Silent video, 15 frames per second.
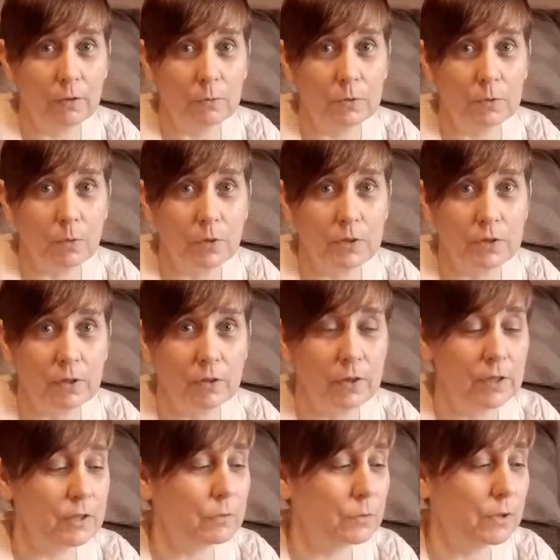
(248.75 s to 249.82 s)
I was quite
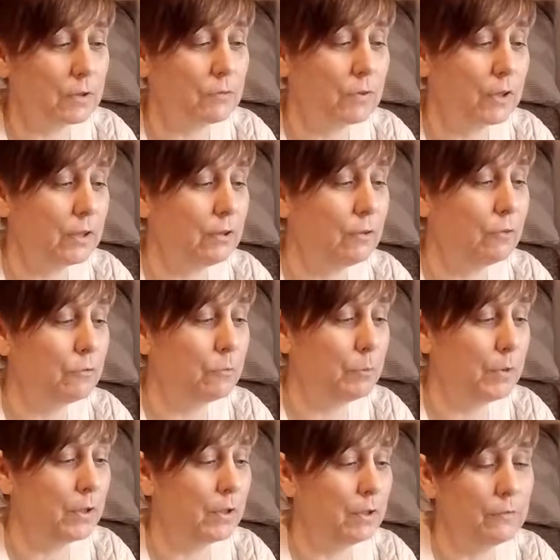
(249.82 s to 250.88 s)
delighted with it, right enough,
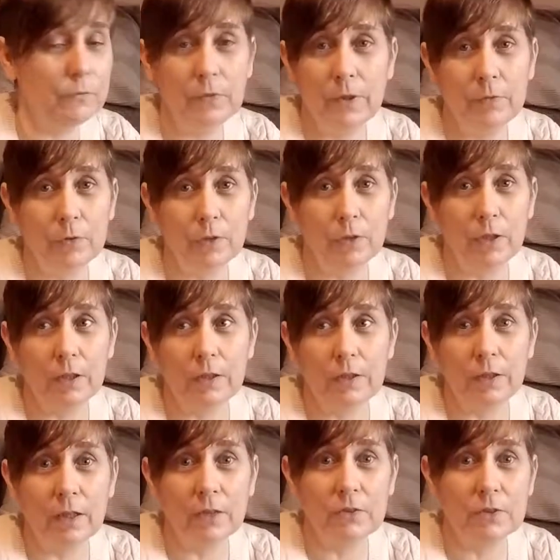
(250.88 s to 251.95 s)
but I've never done
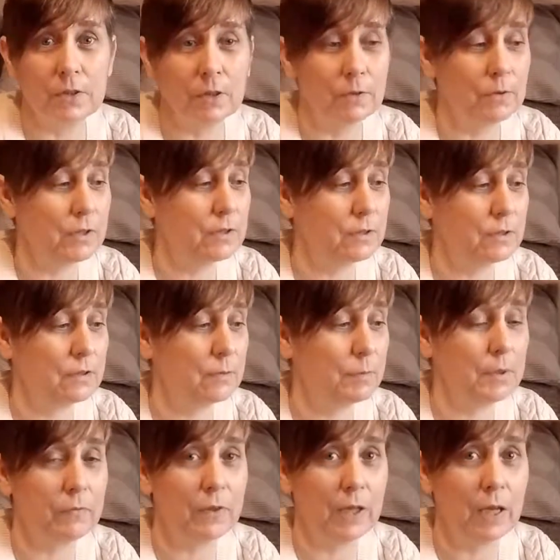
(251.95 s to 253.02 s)
anything else, so it's a
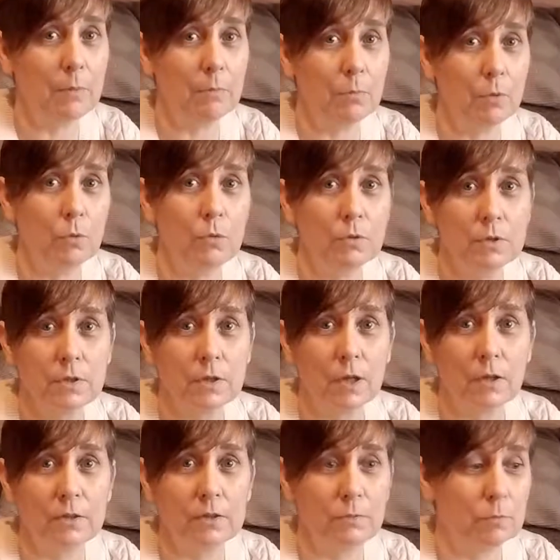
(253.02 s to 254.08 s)
bit of a gamble
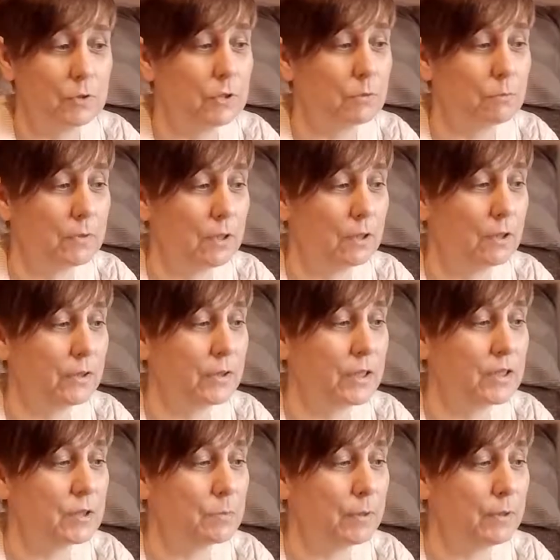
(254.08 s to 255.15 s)
starting with something like this.